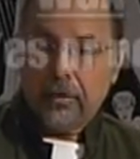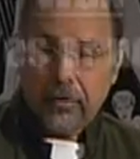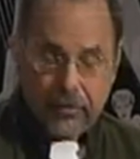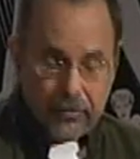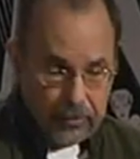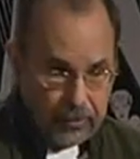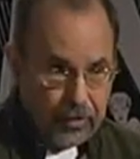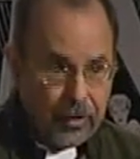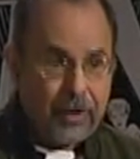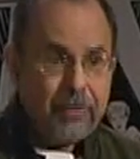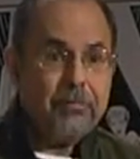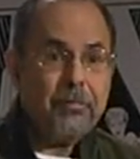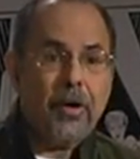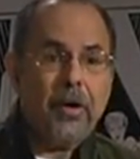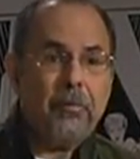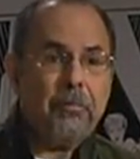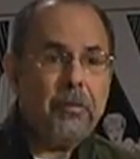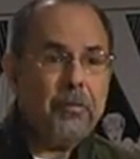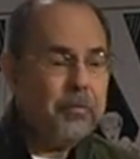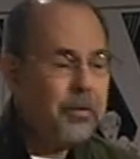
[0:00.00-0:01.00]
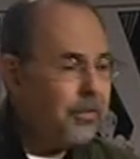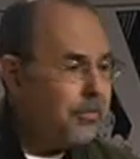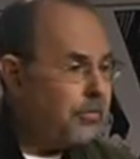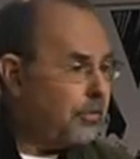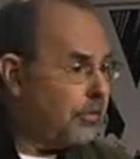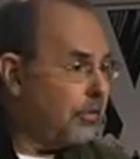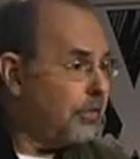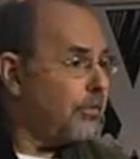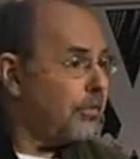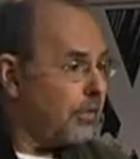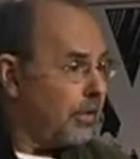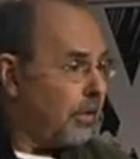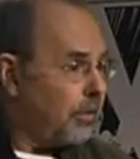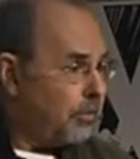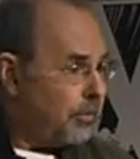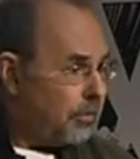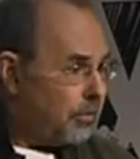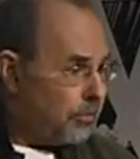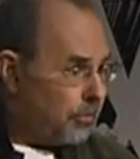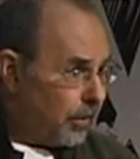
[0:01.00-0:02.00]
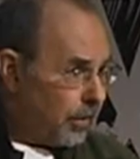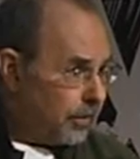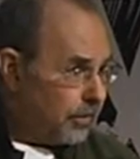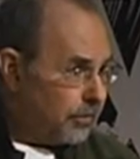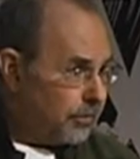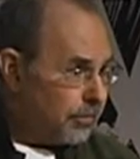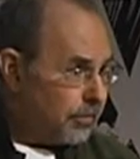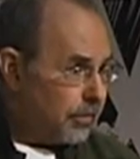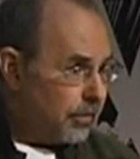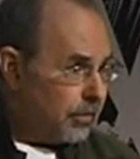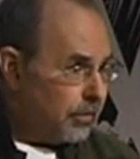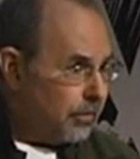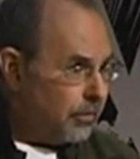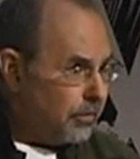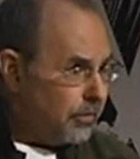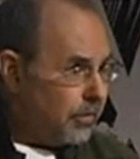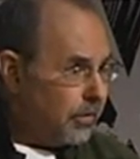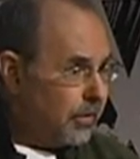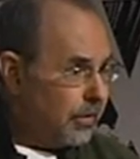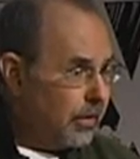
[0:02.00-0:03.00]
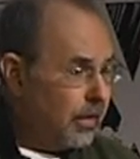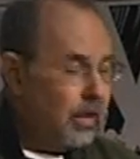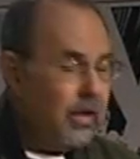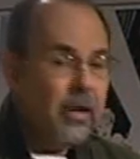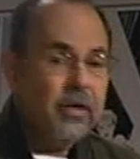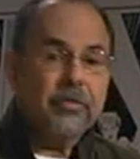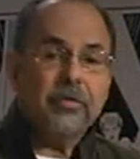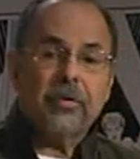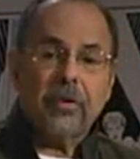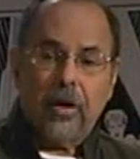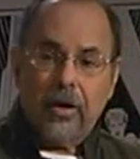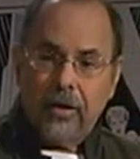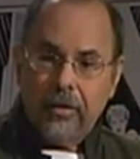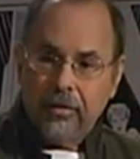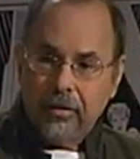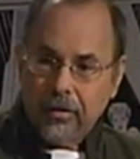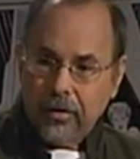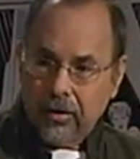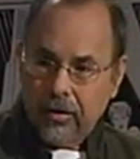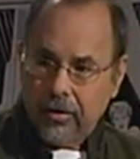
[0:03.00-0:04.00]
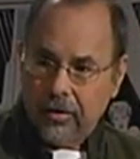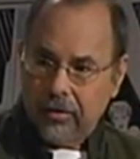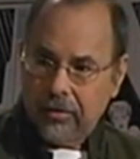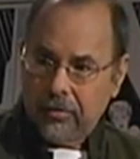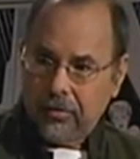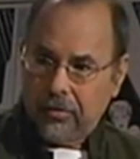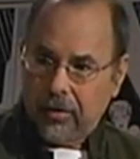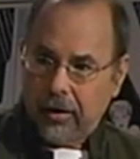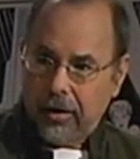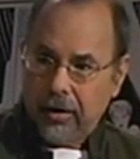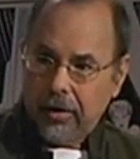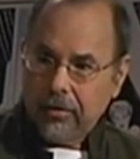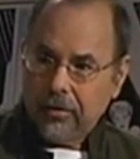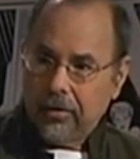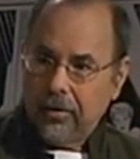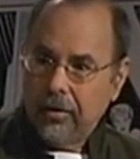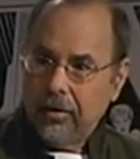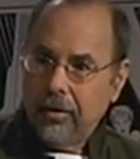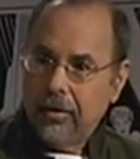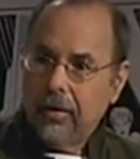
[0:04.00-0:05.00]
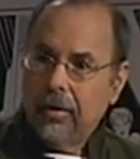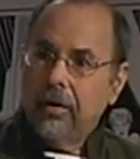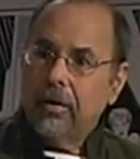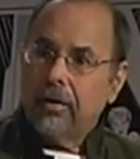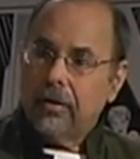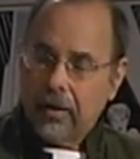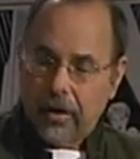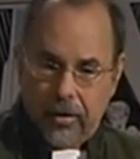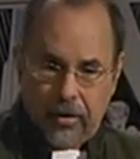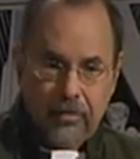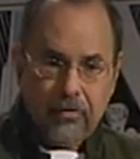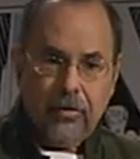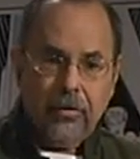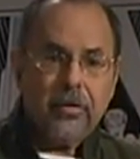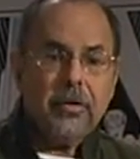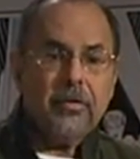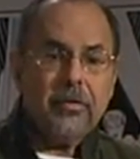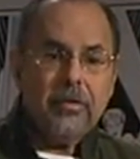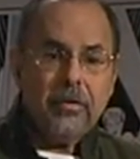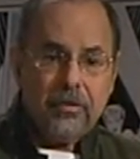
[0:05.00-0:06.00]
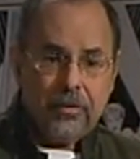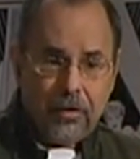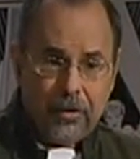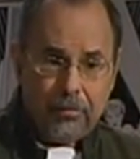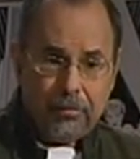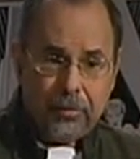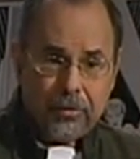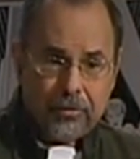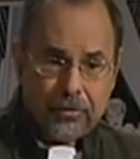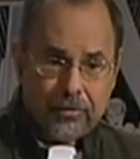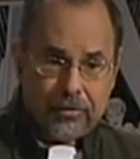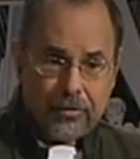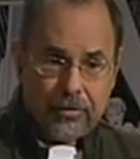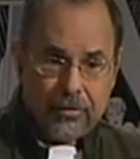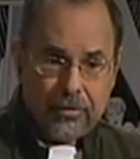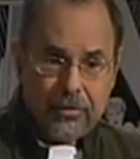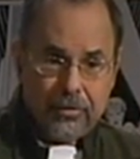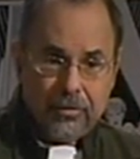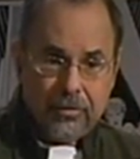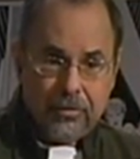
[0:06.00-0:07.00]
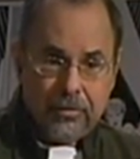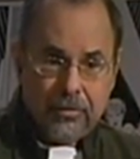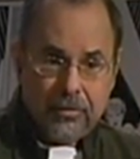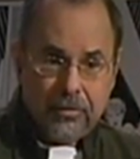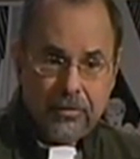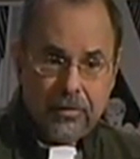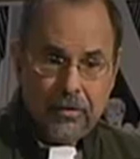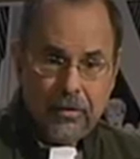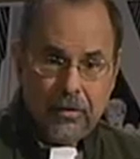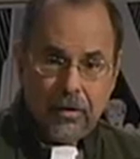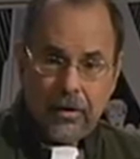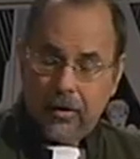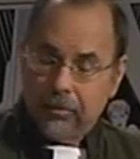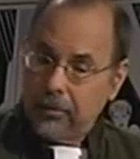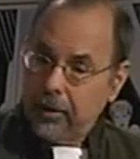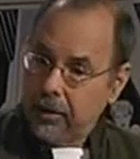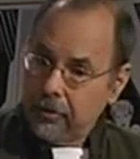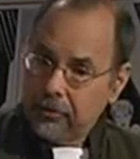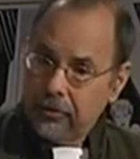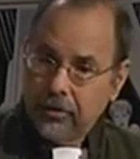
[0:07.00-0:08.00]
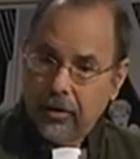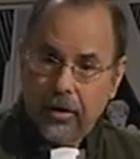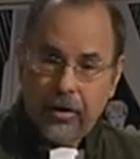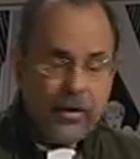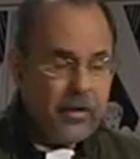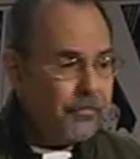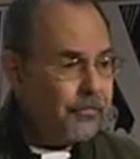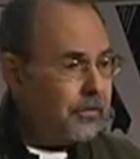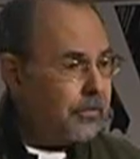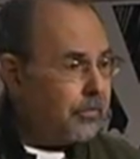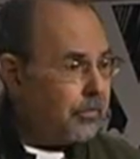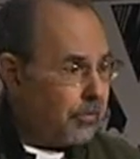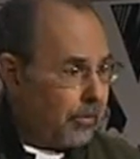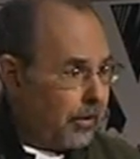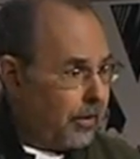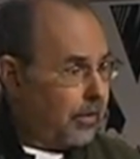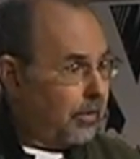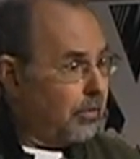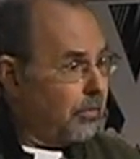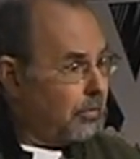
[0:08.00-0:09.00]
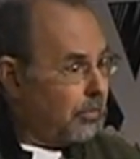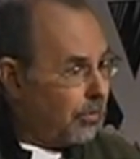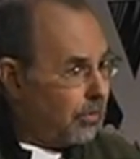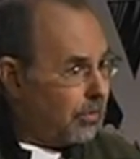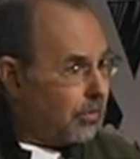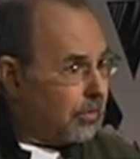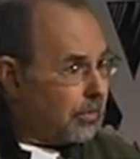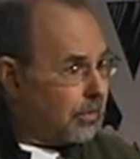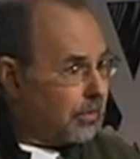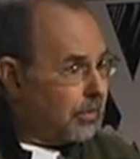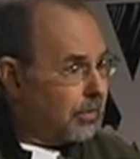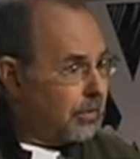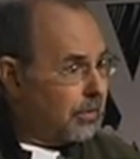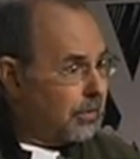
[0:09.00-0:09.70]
You have my permission to sign with the Writers Guild. Sign the contract. Now look at the numbers. I'm not saying if it's right or wrong.